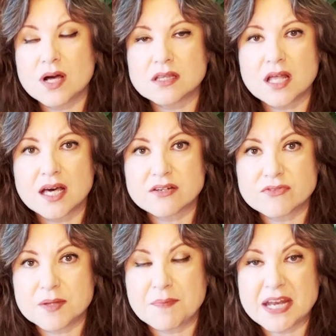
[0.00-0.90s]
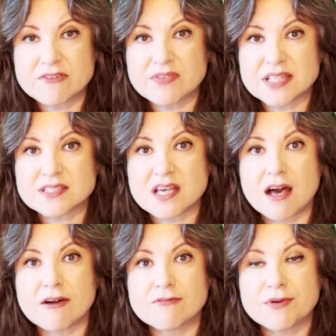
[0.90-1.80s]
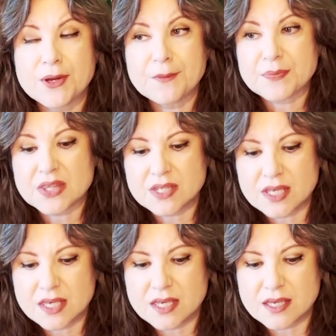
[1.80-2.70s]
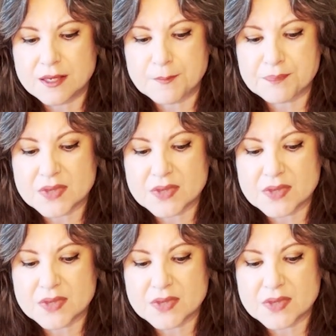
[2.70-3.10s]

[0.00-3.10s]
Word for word: a lot of the benefits of the